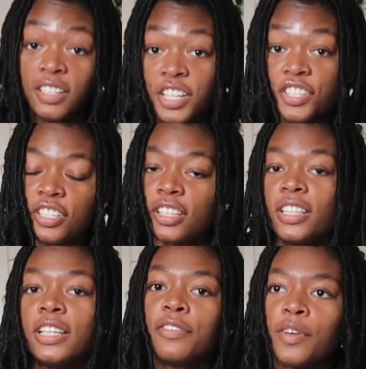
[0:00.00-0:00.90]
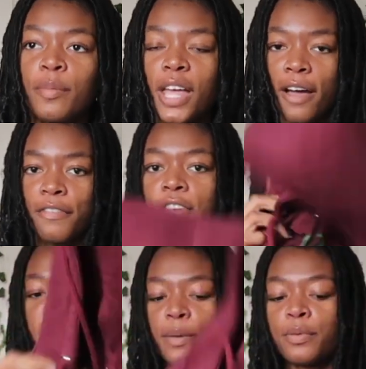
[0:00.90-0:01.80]
Additionally from that
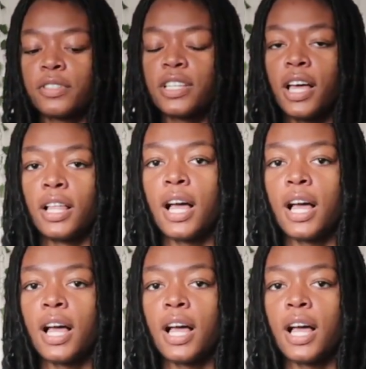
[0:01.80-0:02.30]
first sample sale